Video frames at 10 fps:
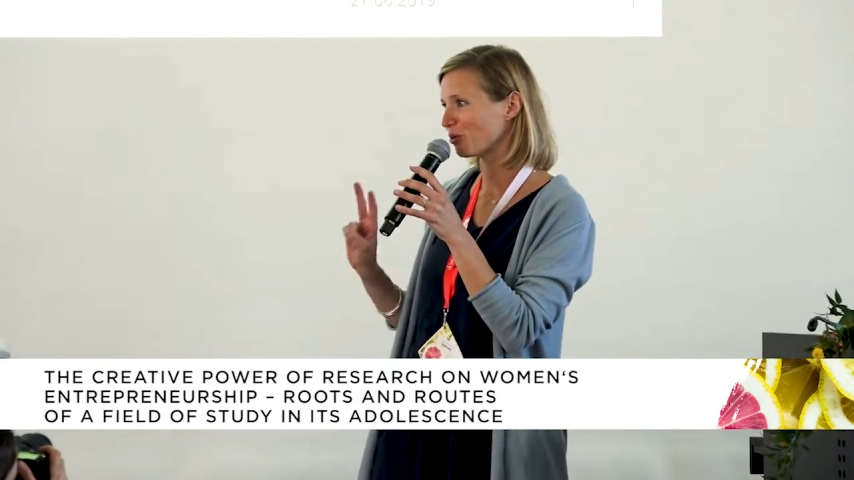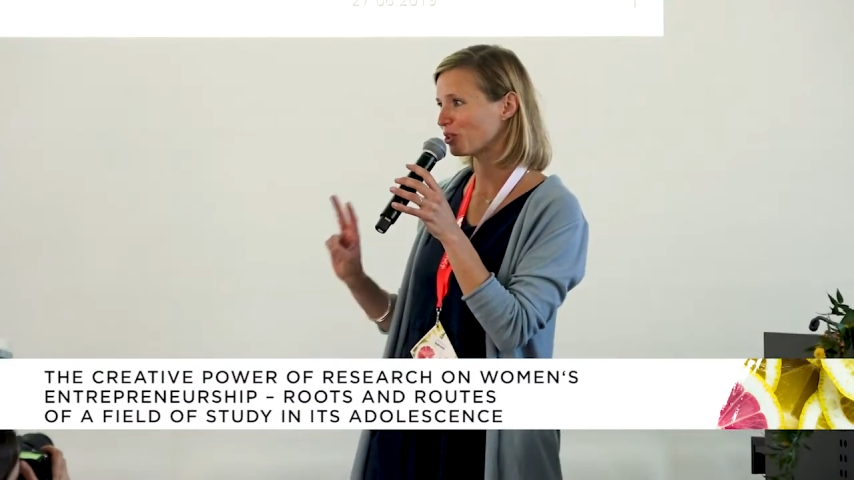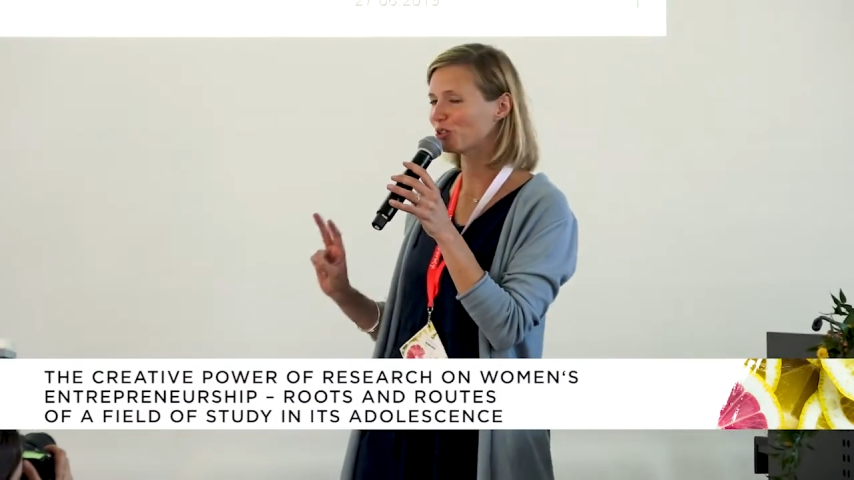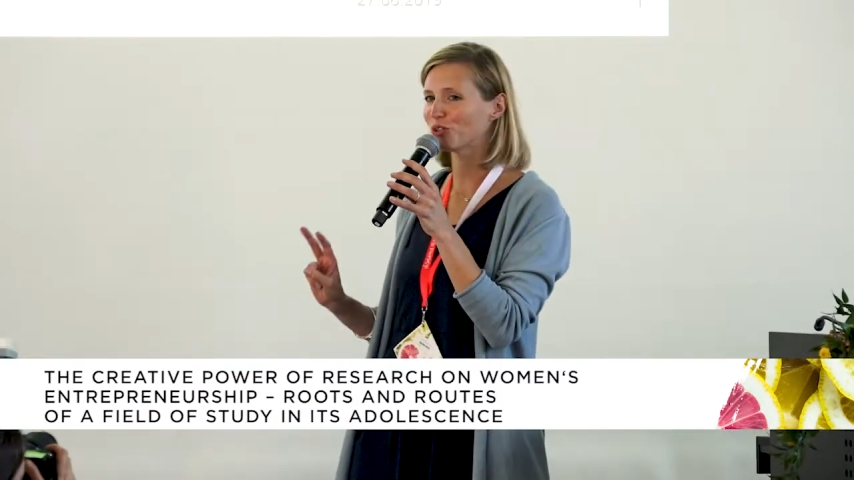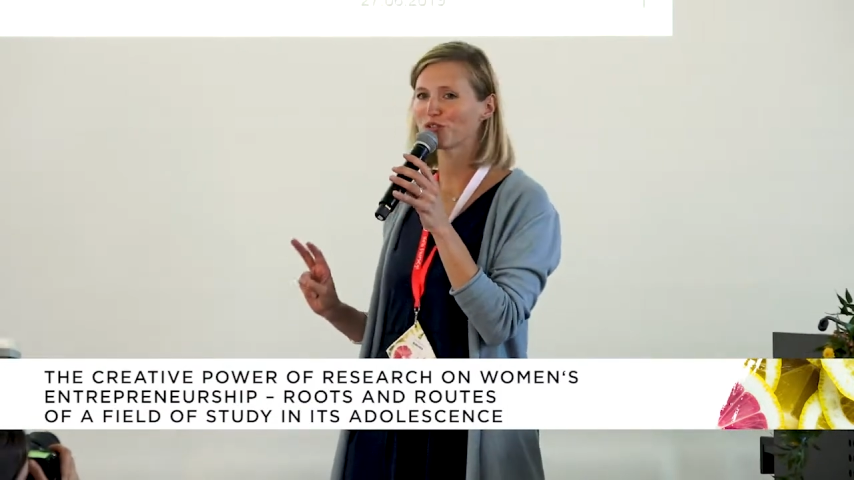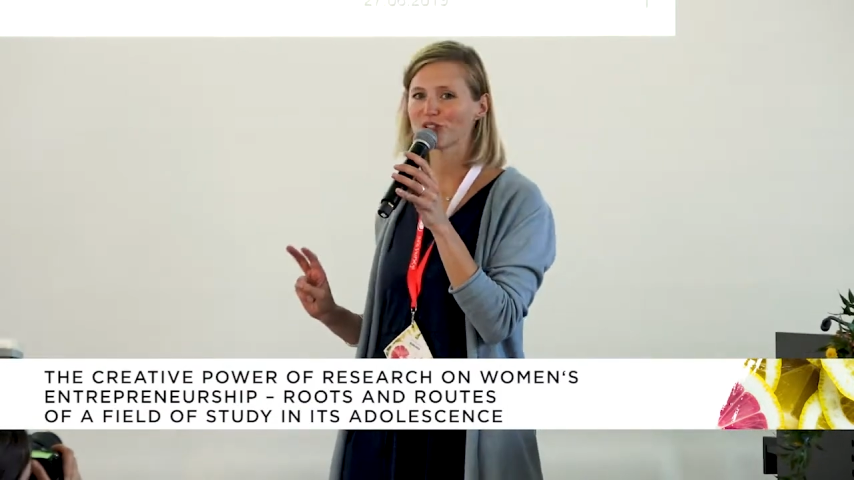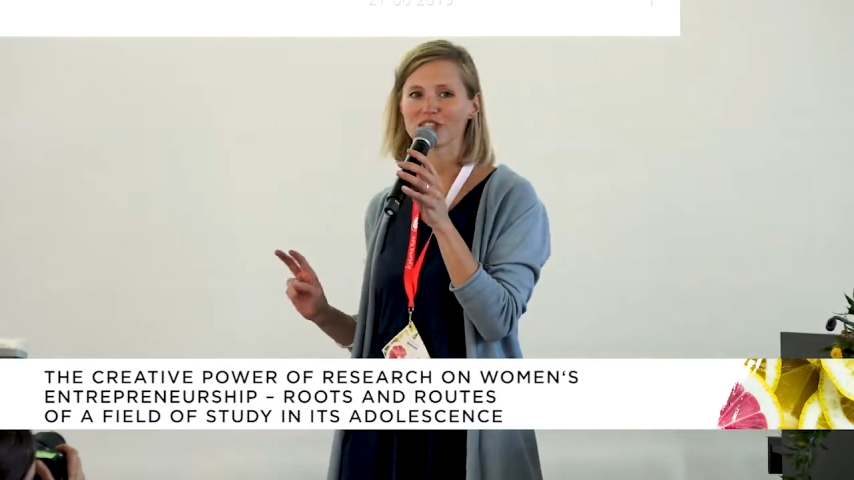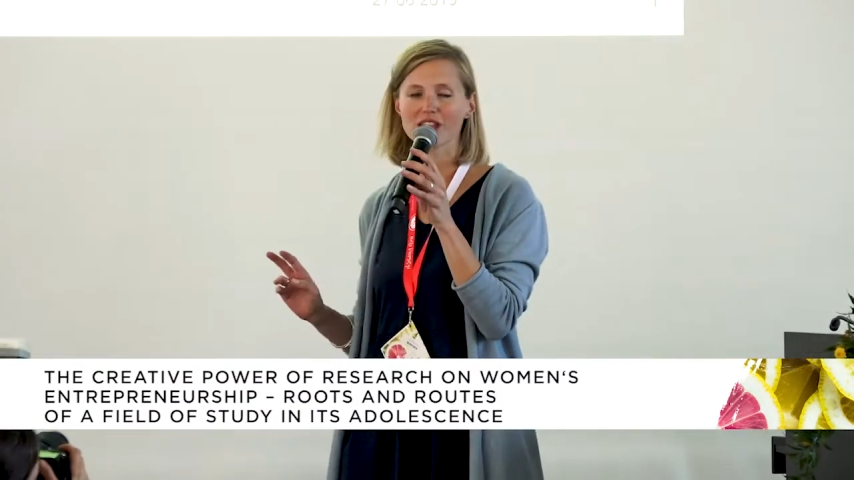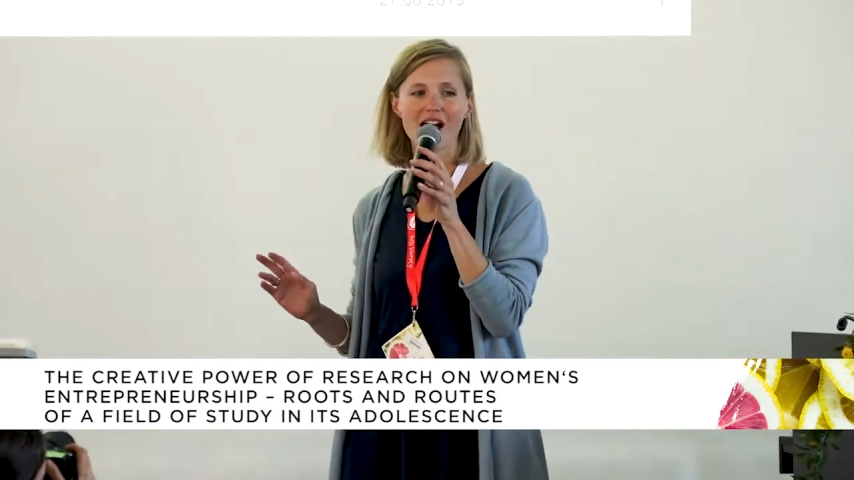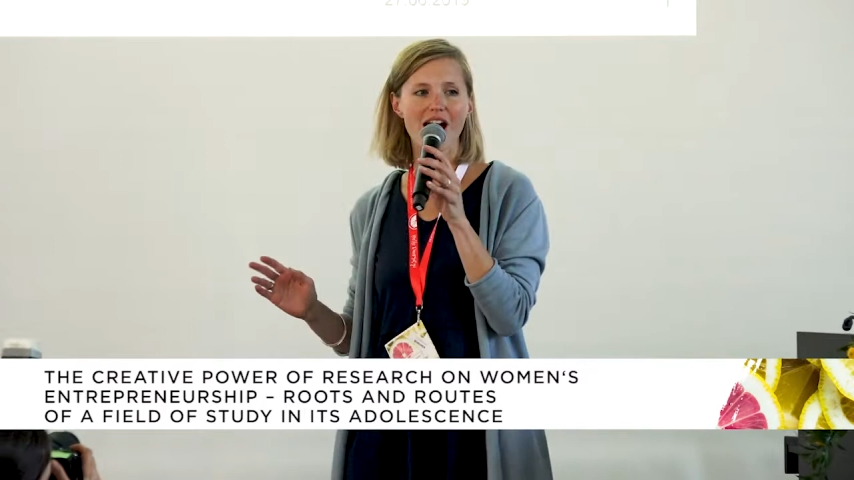with two of
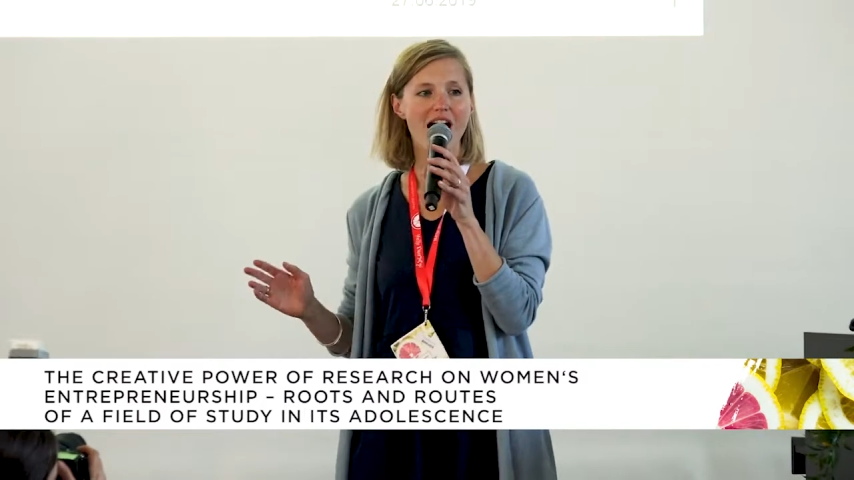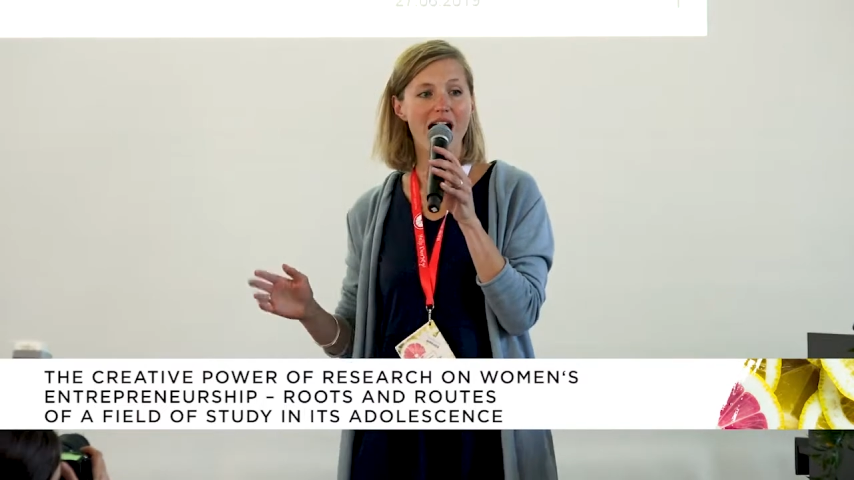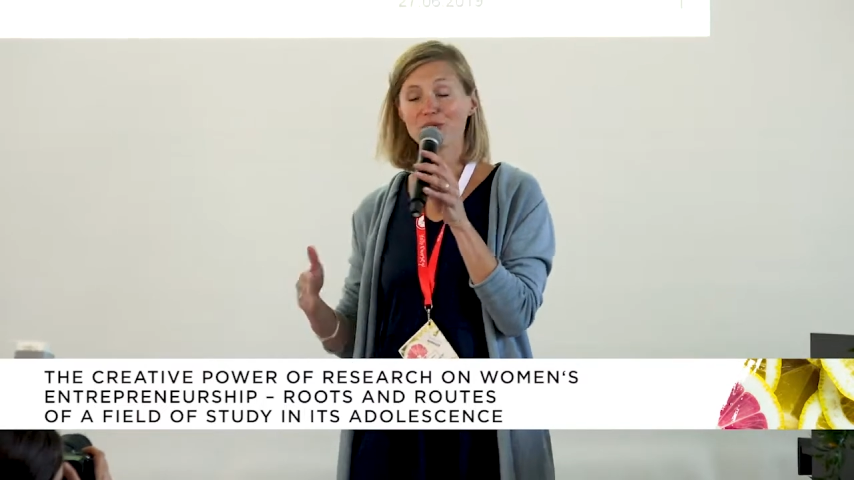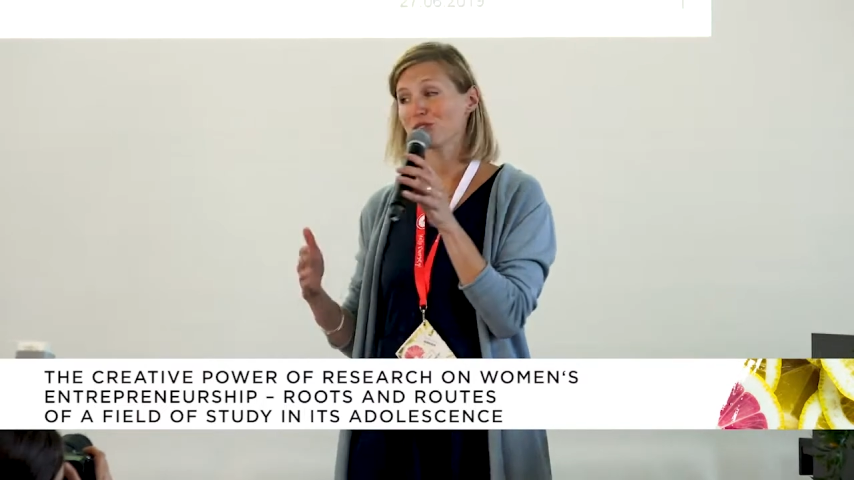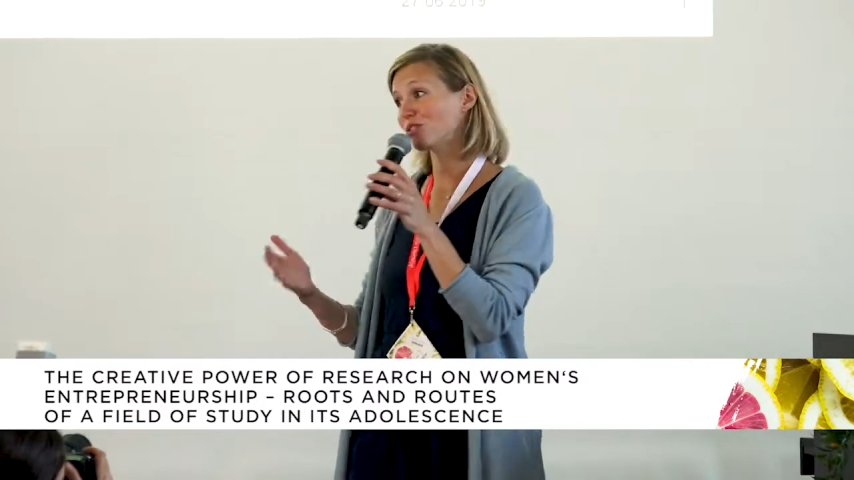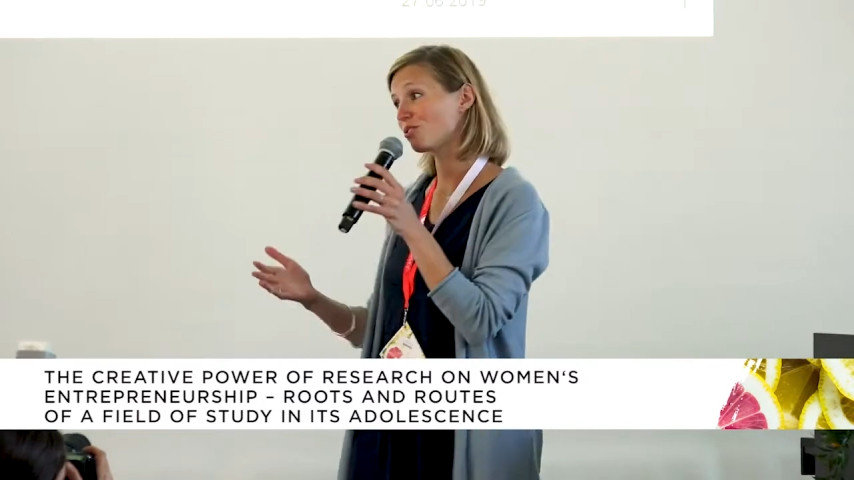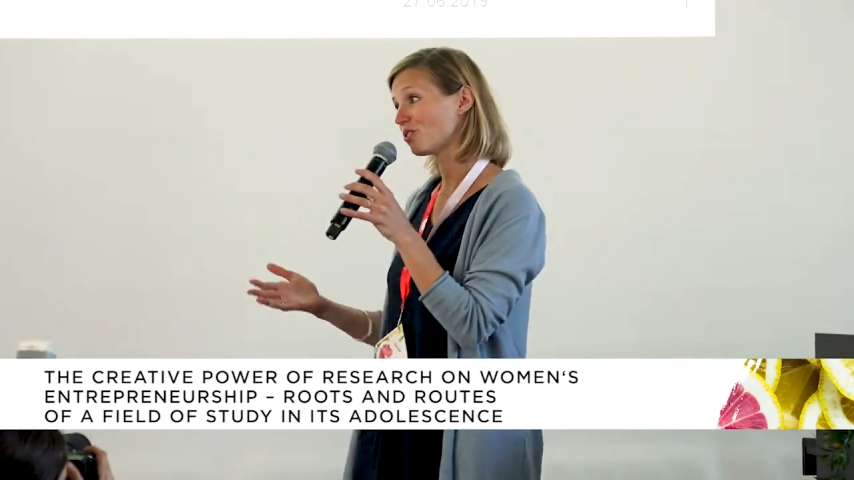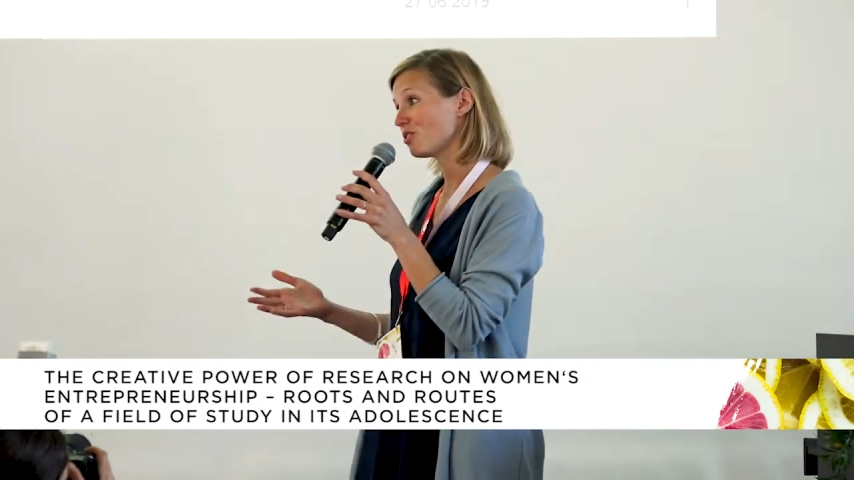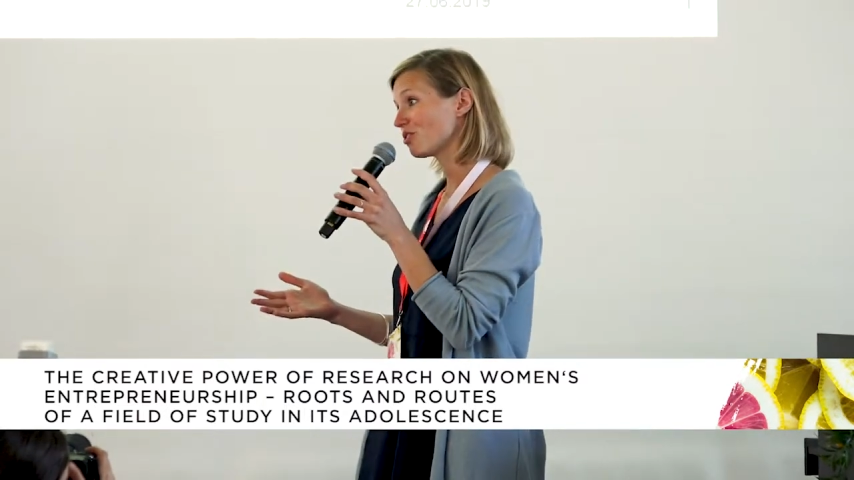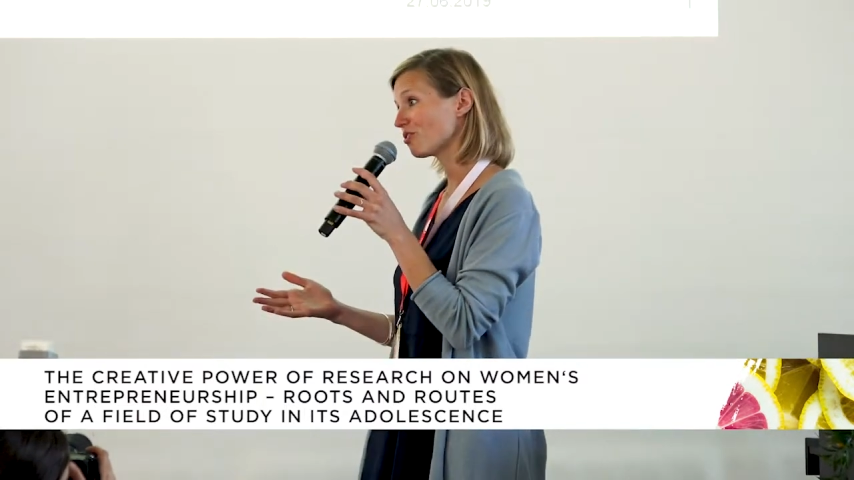us. I was
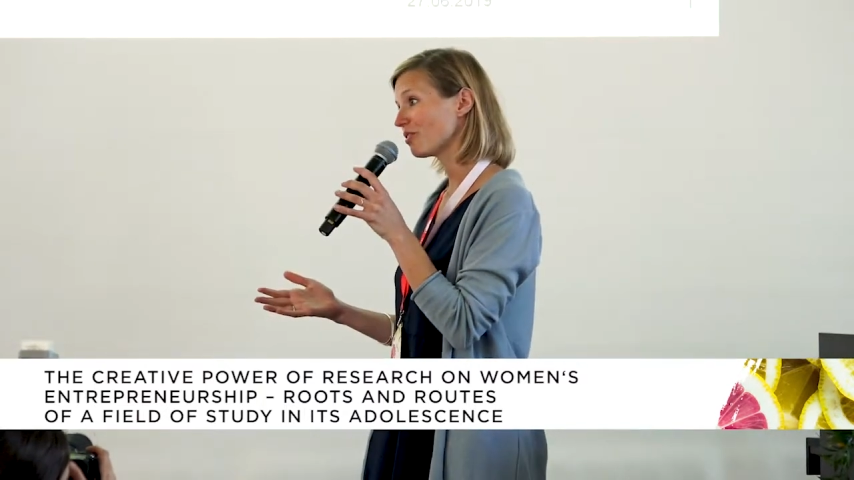introduced